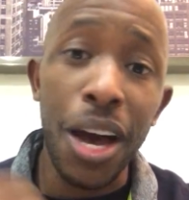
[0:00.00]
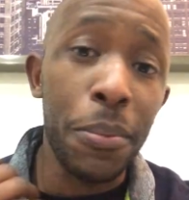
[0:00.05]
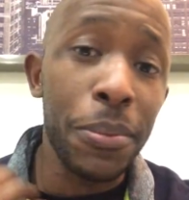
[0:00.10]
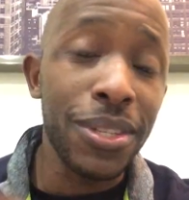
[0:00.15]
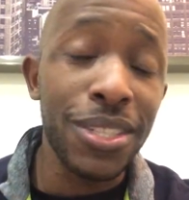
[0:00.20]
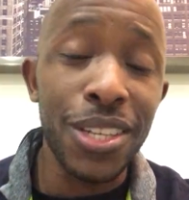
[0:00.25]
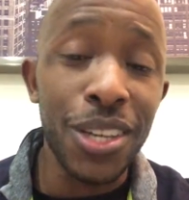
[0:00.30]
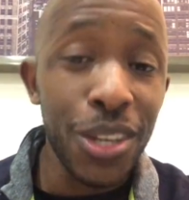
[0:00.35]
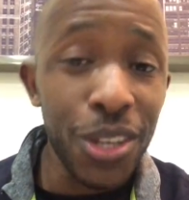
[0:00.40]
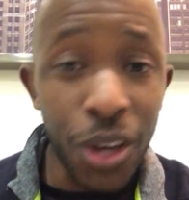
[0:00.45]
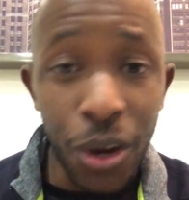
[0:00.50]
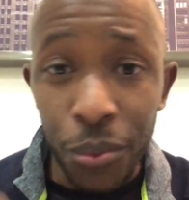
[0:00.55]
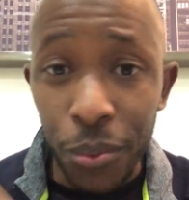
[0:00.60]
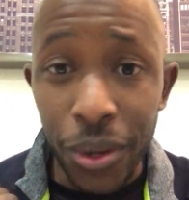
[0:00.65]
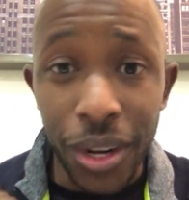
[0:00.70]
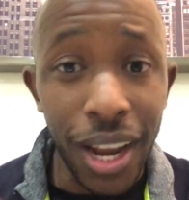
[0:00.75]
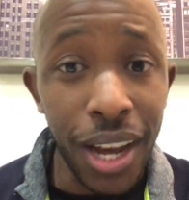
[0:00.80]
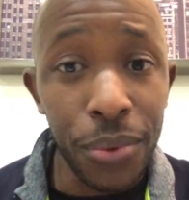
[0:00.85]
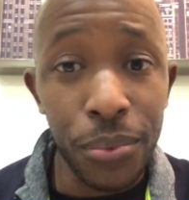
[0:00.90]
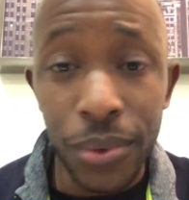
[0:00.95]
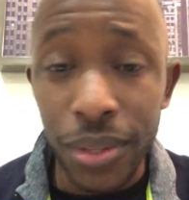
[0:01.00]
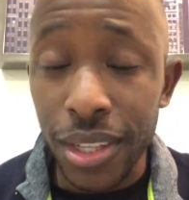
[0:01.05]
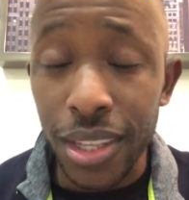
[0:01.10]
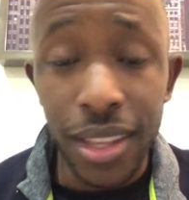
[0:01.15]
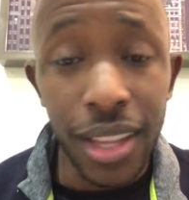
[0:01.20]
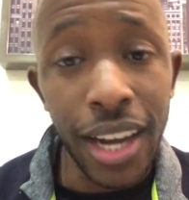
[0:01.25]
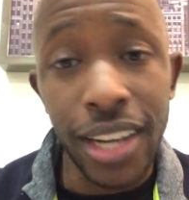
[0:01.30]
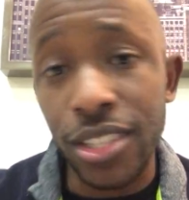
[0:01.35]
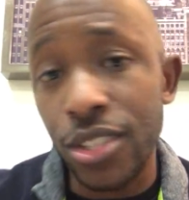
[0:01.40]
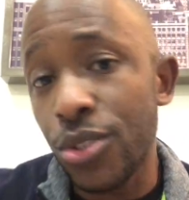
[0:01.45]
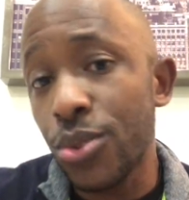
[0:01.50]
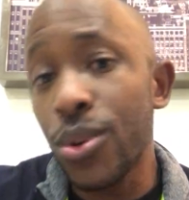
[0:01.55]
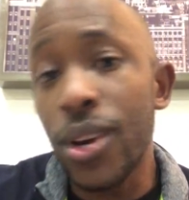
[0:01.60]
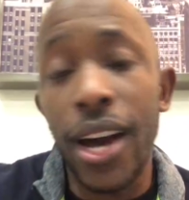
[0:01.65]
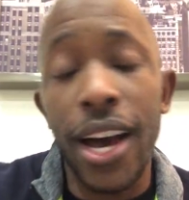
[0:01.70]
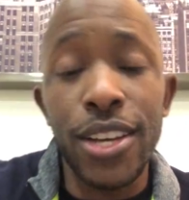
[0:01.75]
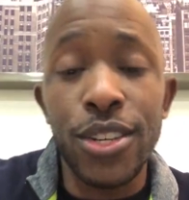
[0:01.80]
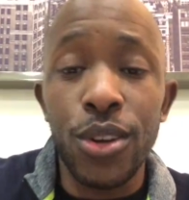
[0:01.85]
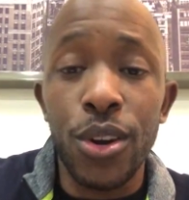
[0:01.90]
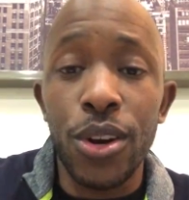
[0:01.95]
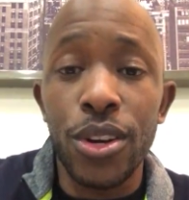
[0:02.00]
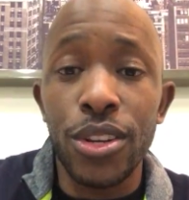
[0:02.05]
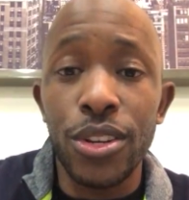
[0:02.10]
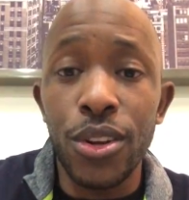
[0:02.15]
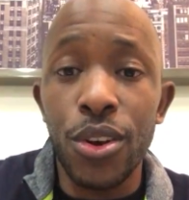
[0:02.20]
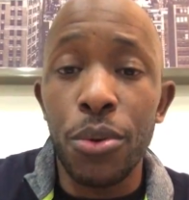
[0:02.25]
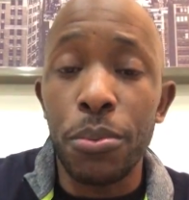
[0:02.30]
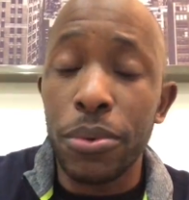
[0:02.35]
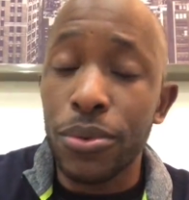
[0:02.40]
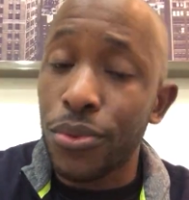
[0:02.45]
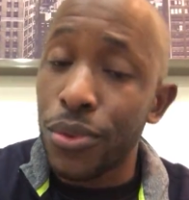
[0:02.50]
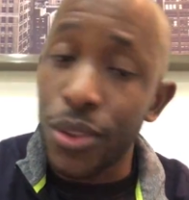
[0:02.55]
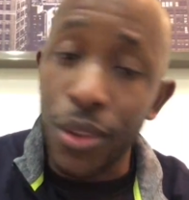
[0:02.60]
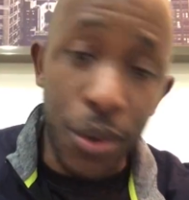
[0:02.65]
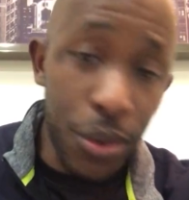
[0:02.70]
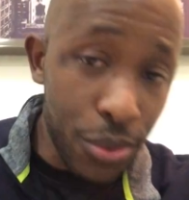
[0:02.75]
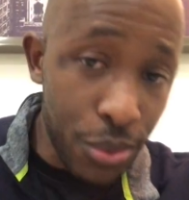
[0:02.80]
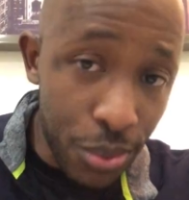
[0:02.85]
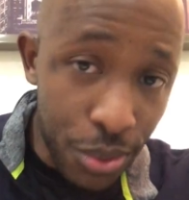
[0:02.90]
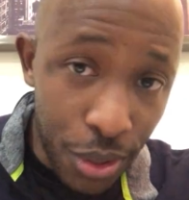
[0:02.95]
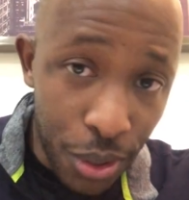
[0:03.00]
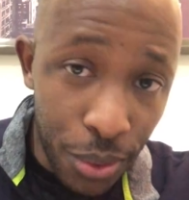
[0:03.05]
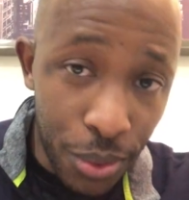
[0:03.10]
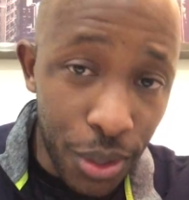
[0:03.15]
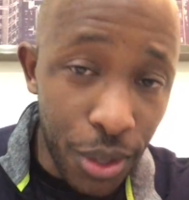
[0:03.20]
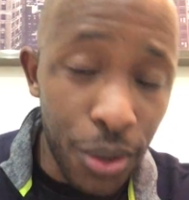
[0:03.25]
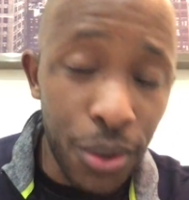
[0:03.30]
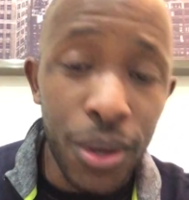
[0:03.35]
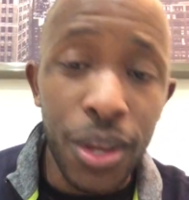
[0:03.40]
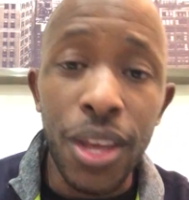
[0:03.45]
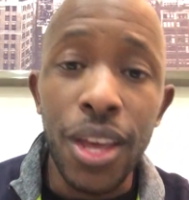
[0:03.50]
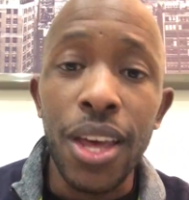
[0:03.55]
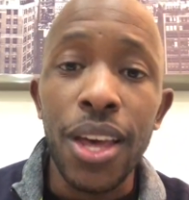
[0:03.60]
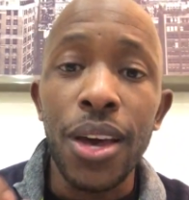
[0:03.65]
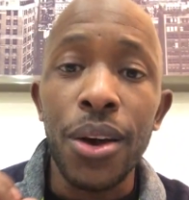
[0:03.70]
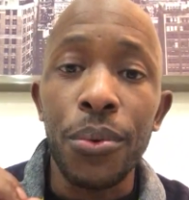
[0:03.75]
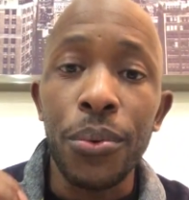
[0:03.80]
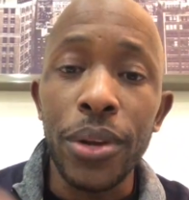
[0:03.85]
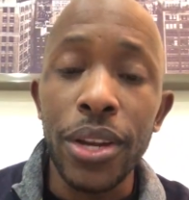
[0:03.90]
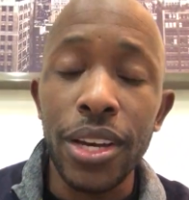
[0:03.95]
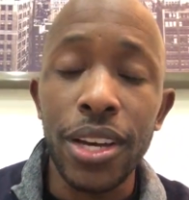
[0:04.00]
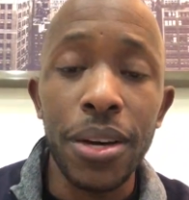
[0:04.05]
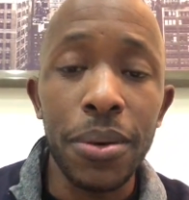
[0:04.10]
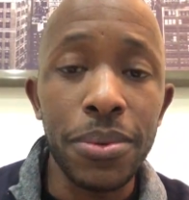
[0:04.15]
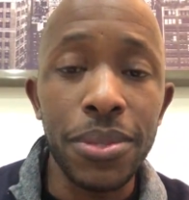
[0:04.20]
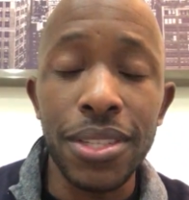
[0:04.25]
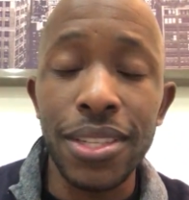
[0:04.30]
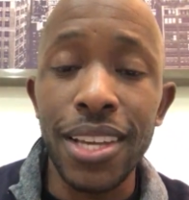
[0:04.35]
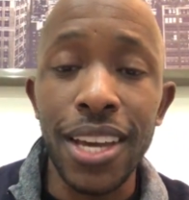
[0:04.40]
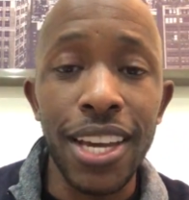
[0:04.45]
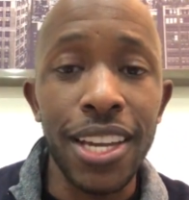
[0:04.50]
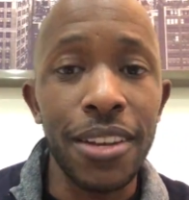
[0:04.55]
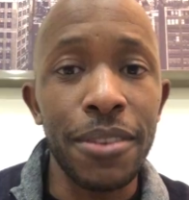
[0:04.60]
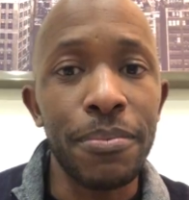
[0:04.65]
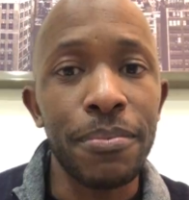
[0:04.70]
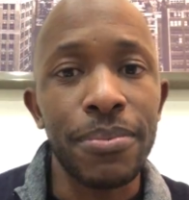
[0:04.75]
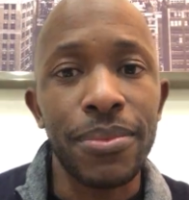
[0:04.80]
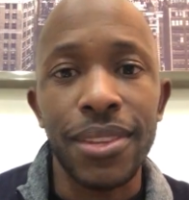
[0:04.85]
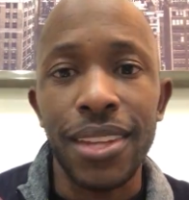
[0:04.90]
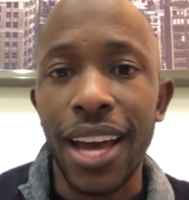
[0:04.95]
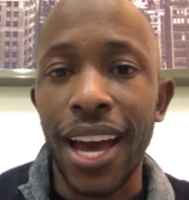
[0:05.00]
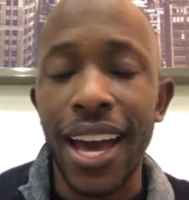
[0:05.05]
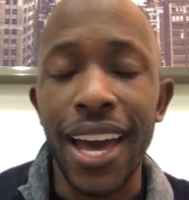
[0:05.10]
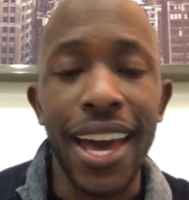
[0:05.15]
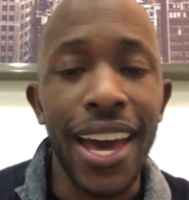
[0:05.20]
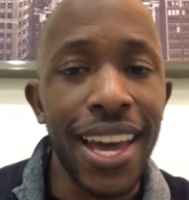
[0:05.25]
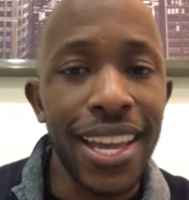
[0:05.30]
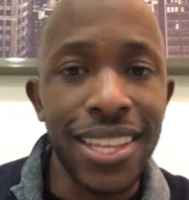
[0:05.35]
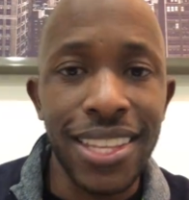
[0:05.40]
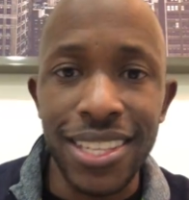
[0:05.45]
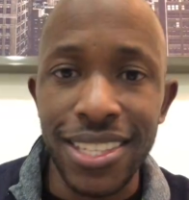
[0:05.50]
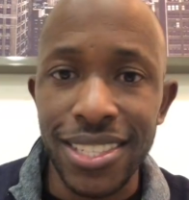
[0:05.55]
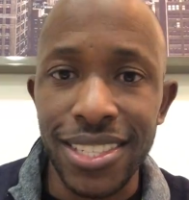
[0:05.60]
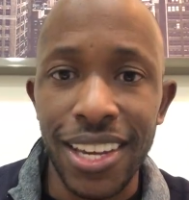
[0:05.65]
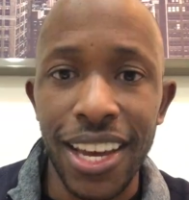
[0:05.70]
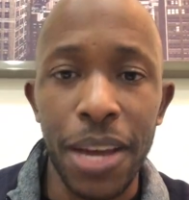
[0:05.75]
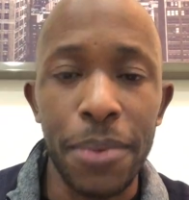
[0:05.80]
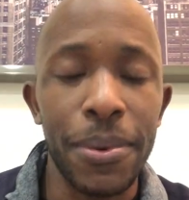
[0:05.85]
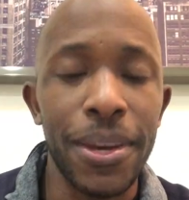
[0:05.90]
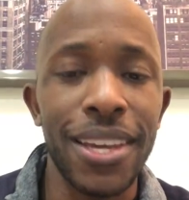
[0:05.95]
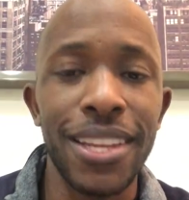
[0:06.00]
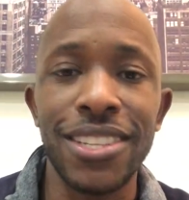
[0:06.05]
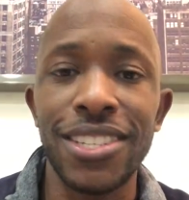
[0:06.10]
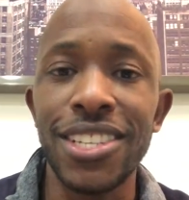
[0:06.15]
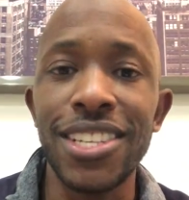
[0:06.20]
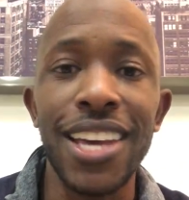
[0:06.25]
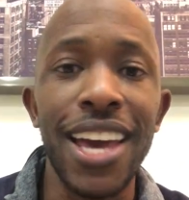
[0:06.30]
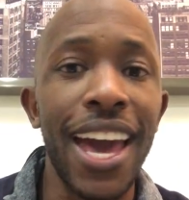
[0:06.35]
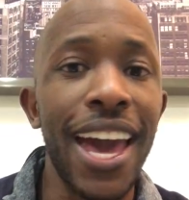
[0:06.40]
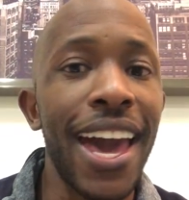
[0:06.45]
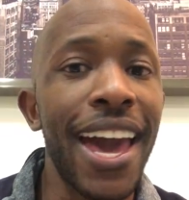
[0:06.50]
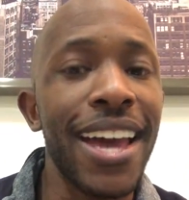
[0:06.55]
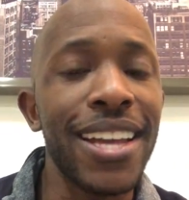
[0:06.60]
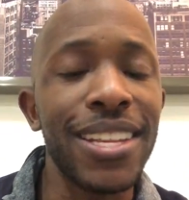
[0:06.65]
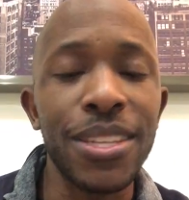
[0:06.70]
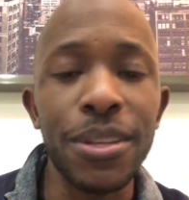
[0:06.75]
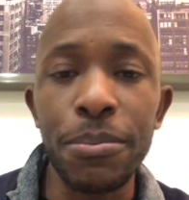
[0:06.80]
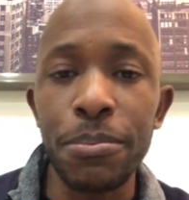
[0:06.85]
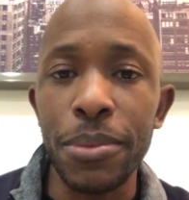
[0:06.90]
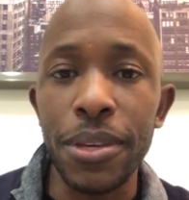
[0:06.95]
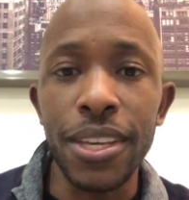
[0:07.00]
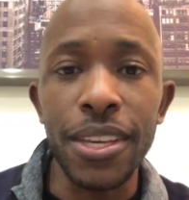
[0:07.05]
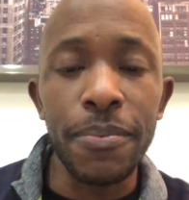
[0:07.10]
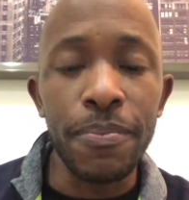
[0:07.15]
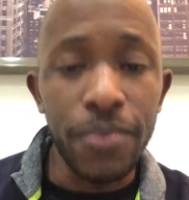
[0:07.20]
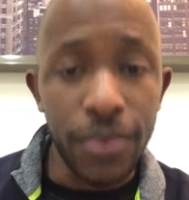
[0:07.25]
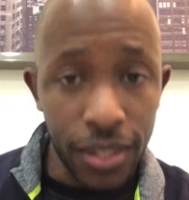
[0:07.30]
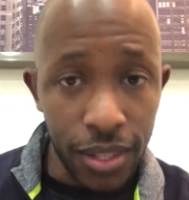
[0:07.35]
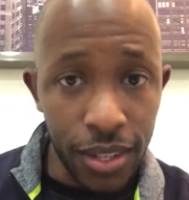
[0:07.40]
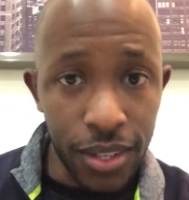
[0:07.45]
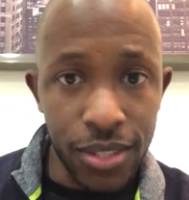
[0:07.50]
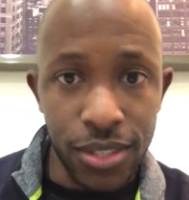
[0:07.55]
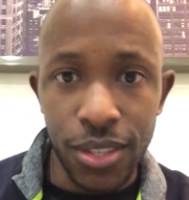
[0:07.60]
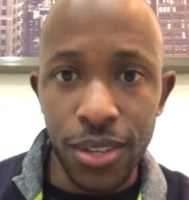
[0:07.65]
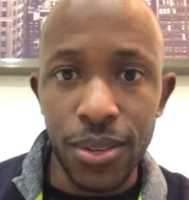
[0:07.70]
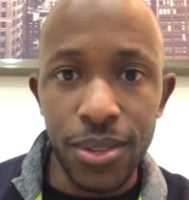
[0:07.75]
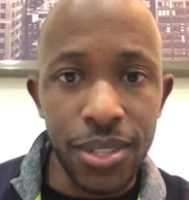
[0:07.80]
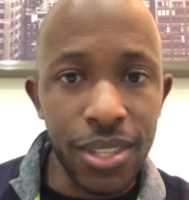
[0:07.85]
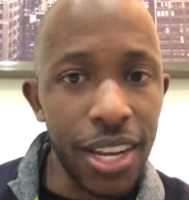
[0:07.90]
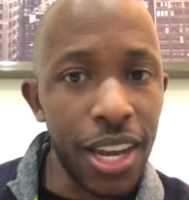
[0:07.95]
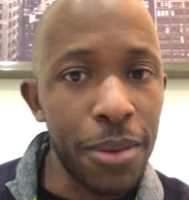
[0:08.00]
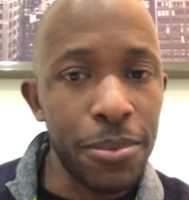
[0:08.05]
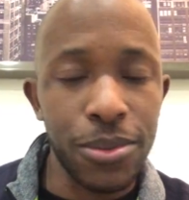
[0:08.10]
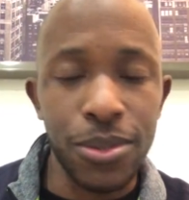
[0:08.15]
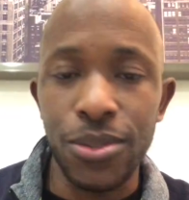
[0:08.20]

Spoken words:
I'm going to tell y'all what I really like. You guys already know, but for those who don't know, when it comes to dating, I had this type, and she had to be a certain type.